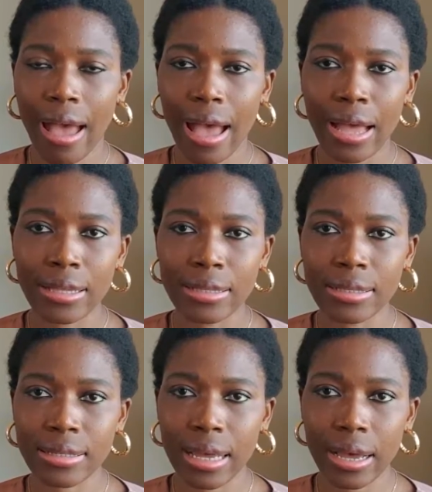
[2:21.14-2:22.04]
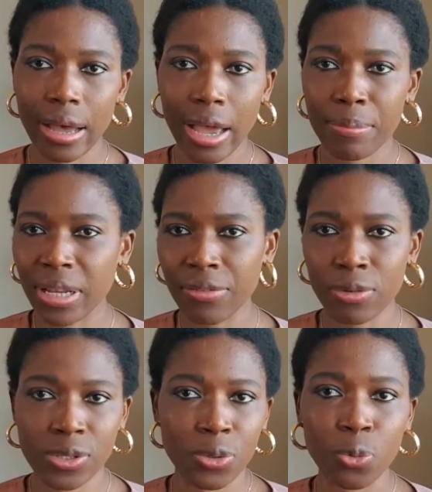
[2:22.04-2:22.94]
and I believe it
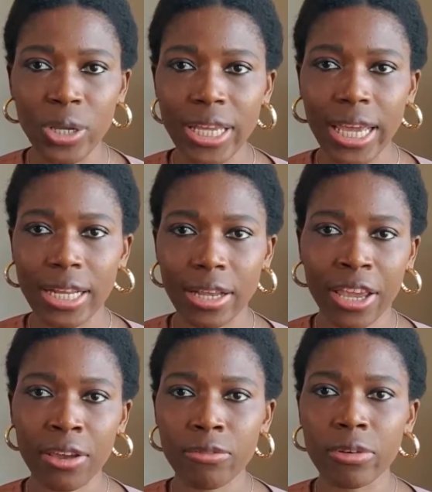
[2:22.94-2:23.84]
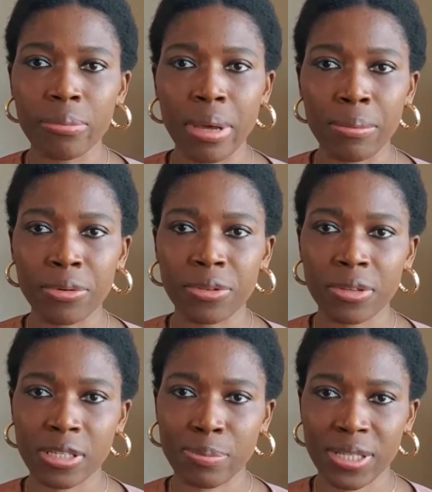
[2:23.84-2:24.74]
was on a weekend. I can't really remember
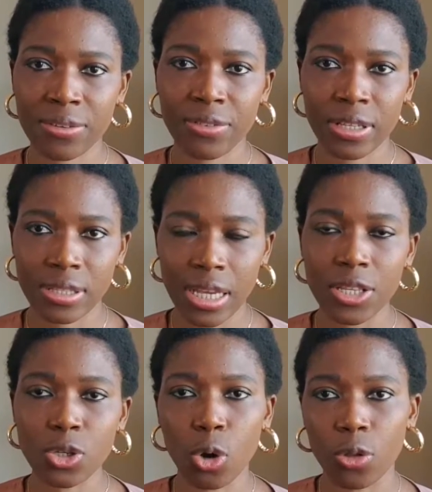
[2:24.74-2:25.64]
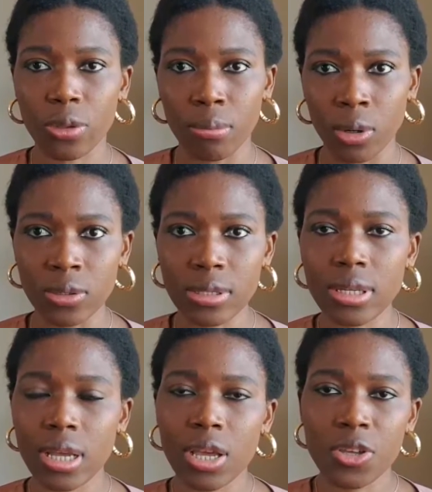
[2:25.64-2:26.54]
the specific date or the
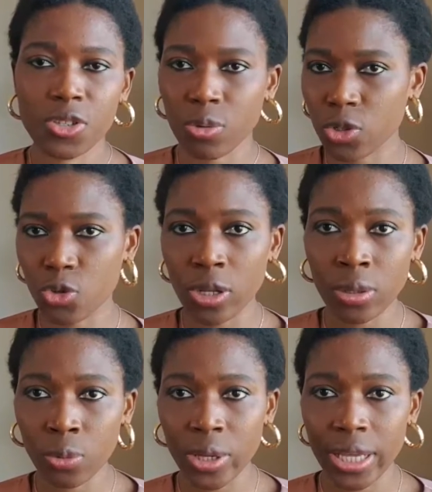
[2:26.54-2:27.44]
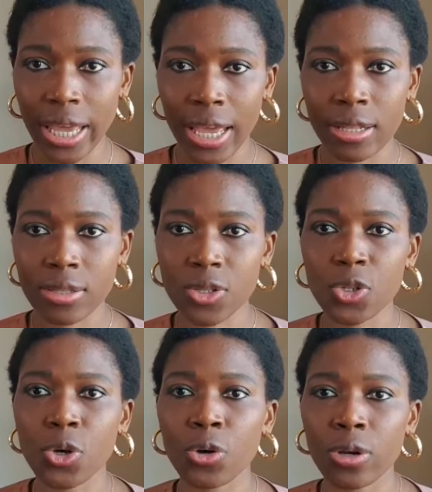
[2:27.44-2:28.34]
month. So it was during the weekend.
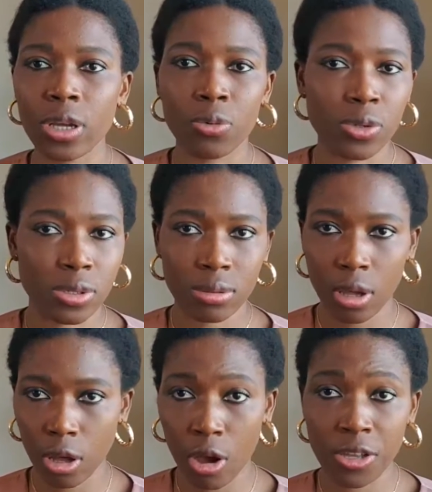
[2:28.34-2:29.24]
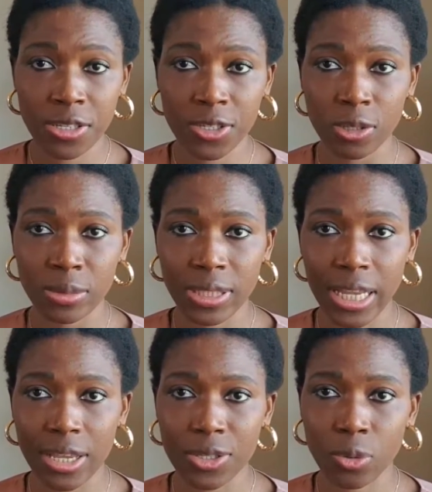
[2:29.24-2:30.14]
So it was, of course, a summer
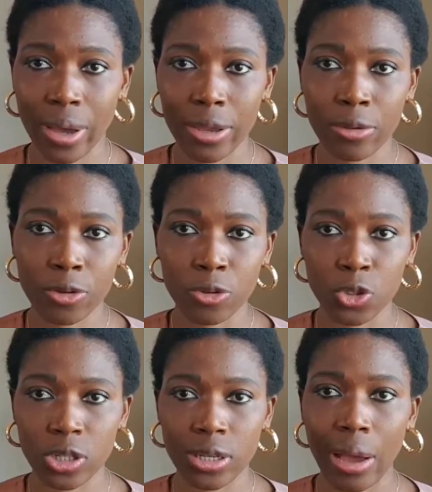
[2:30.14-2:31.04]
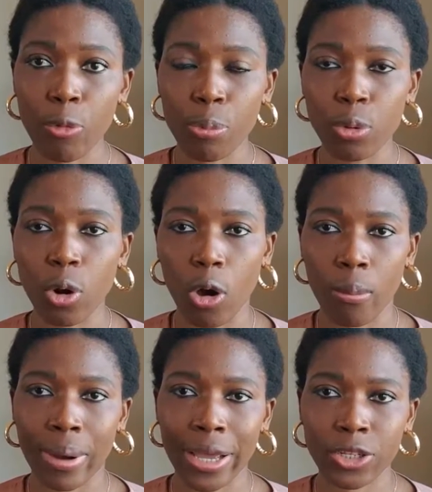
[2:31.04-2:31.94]
day. So I would put all
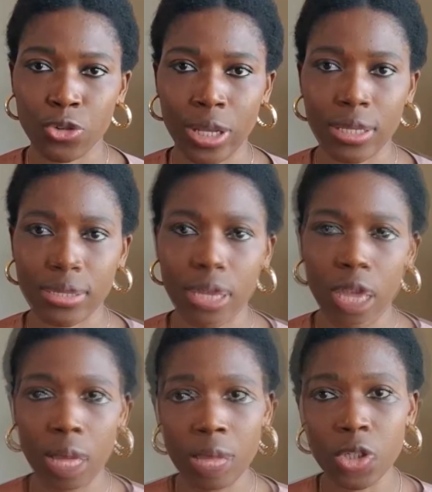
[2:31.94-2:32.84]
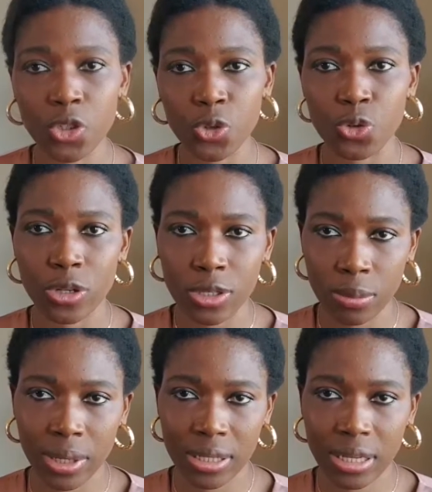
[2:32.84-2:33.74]
my drinks. Normally, do during
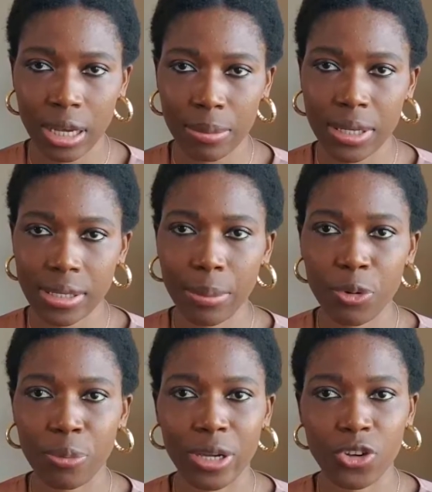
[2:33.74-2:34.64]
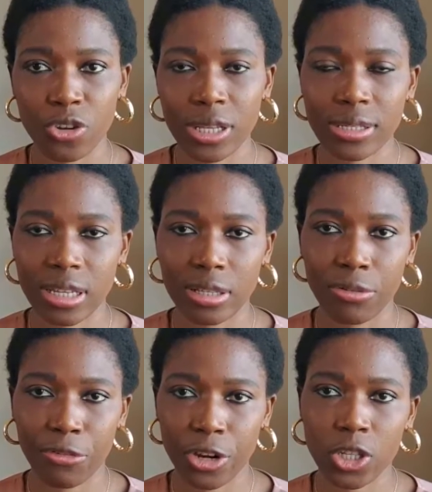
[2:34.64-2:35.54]
summertime is I put my drinks in
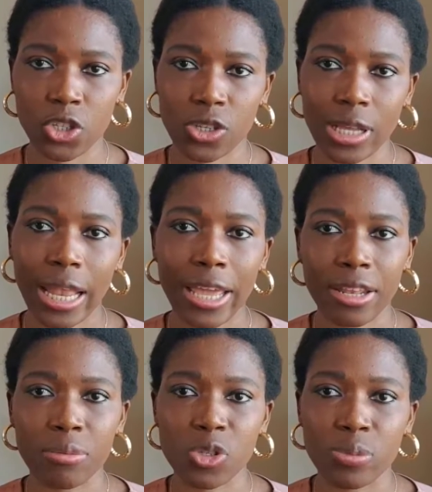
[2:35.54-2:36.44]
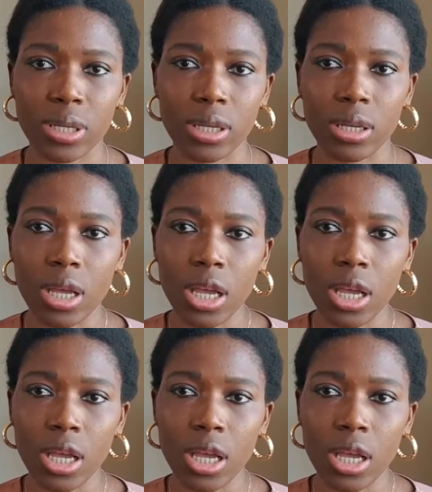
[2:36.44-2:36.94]
the fridge because I like them to be